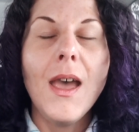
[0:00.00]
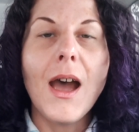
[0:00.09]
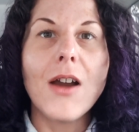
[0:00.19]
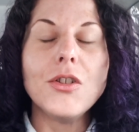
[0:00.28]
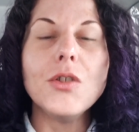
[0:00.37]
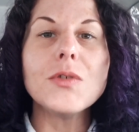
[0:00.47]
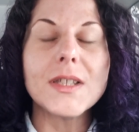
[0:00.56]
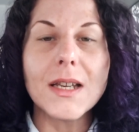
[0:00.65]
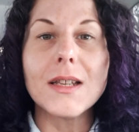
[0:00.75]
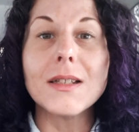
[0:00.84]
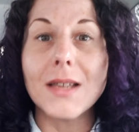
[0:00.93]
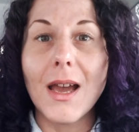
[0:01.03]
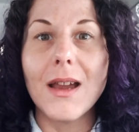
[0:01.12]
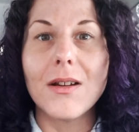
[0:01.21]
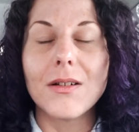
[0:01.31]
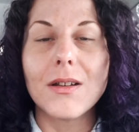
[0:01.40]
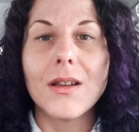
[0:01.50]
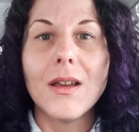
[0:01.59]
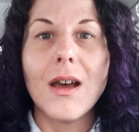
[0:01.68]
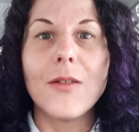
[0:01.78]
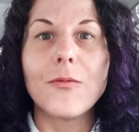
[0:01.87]
are you sick and tired
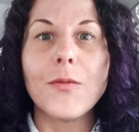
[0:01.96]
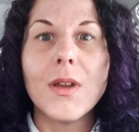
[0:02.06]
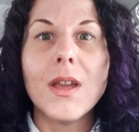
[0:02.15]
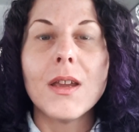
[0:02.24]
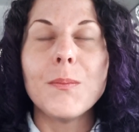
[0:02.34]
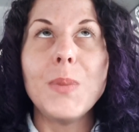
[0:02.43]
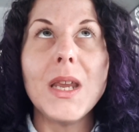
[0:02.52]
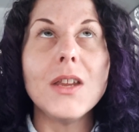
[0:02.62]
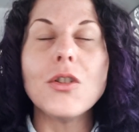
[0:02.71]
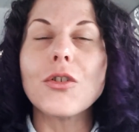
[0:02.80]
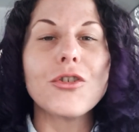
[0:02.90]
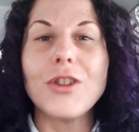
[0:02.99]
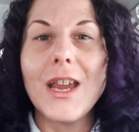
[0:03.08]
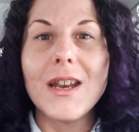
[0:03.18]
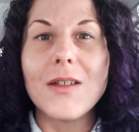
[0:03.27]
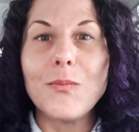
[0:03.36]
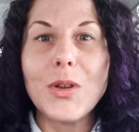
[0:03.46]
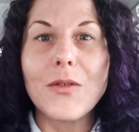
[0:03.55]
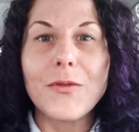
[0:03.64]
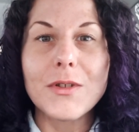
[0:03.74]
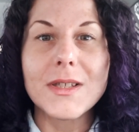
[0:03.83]
of being your creative,
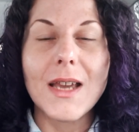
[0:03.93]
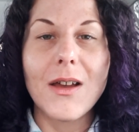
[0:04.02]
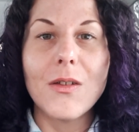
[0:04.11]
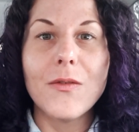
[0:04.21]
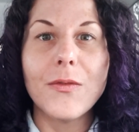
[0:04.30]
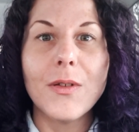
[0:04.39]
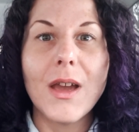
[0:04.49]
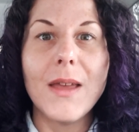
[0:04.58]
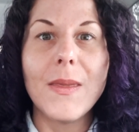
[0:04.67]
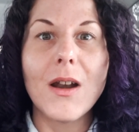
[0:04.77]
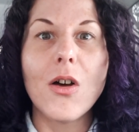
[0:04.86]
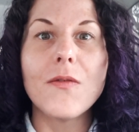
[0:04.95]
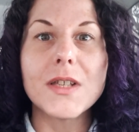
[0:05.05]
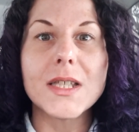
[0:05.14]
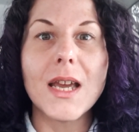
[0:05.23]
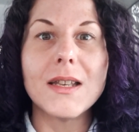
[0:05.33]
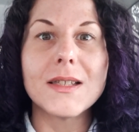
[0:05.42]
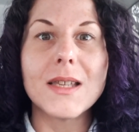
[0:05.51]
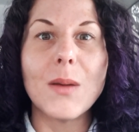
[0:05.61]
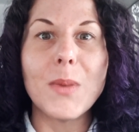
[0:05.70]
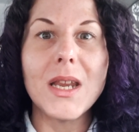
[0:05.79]
beautiful self, and then all of a sudden
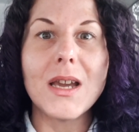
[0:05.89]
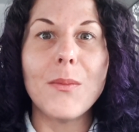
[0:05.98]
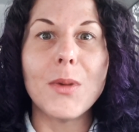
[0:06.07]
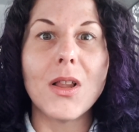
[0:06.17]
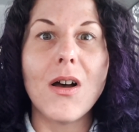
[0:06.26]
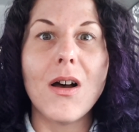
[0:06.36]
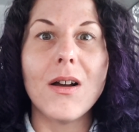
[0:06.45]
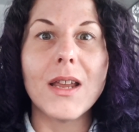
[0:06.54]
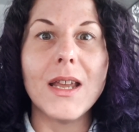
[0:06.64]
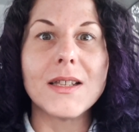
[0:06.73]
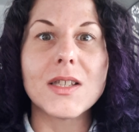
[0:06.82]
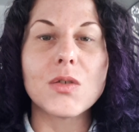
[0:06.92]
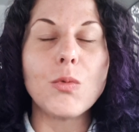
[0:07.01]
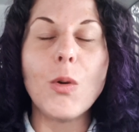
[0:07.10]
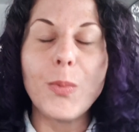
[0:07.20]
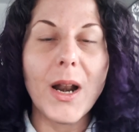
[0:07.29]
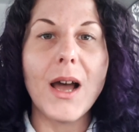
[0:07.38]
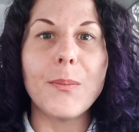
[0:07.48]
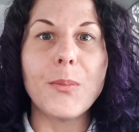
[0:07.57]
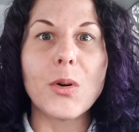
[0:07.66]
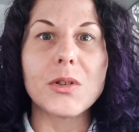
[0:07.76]
somebody come along and swoop it
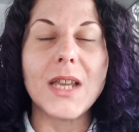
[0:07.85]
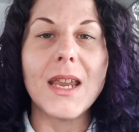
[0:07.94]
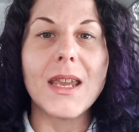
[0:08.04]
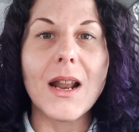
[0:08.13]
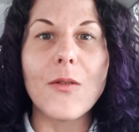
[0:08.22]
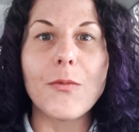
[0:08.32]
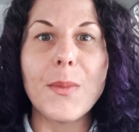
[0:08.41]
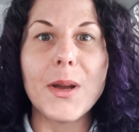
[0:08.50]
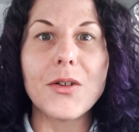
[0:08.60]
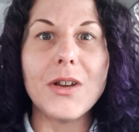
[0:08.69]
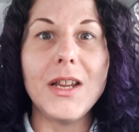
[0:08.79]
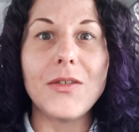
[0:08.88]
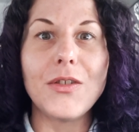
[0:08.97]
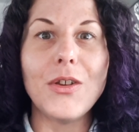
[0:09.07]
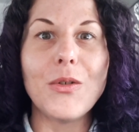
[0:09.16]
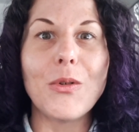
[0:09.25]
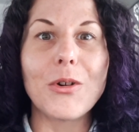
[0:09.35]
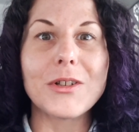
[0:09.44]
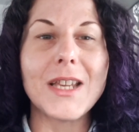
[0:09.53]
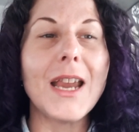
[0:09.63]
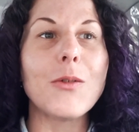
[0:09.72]
up or take it out from underneath you or
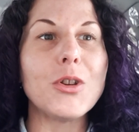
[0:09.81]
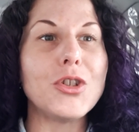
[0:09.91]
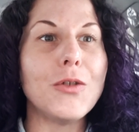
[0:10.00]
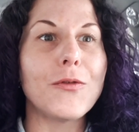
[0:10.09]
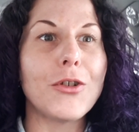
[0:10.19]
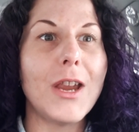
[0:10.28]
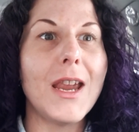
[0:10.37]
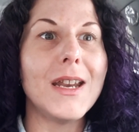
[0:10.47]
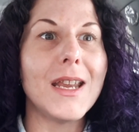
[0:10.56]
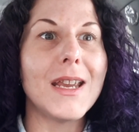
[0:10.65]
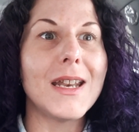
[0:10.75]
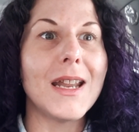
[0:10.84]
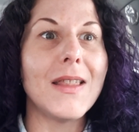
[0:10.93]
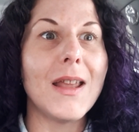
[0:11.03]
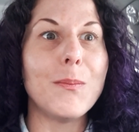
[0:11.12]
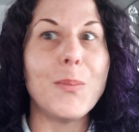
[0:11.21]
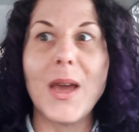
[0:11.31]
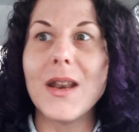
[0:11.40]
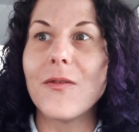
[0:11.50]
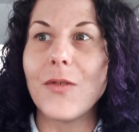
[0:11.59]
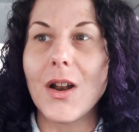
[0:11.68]
take what you've created and then
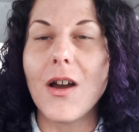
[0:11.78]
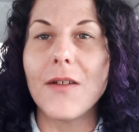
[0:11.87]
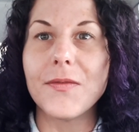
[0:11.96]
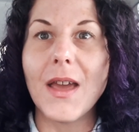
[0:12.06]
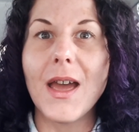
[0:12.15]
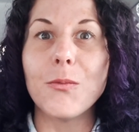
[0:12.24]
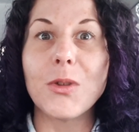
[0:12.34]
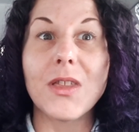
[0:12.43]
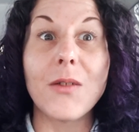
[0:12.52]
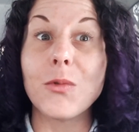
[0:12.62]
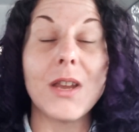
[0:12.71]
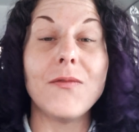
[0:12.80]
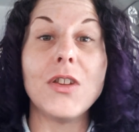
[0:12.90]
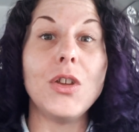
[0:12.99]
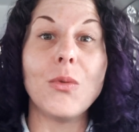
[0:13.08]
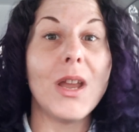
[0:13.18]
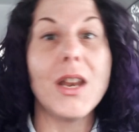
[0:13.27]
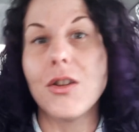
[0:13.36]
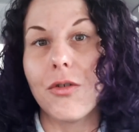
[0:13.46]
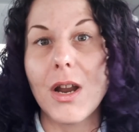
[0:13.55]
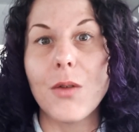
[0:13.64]
benefit off that without giving you any
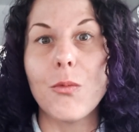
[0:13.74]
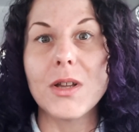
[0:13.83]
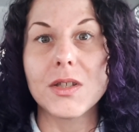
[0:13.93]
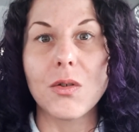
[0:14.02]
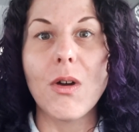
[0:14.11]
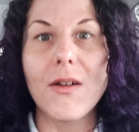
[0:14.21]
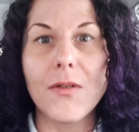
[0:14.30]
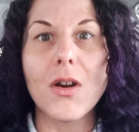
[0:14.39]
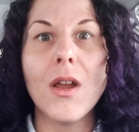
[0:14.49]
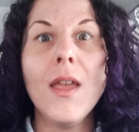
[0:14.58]
credit whatsoever?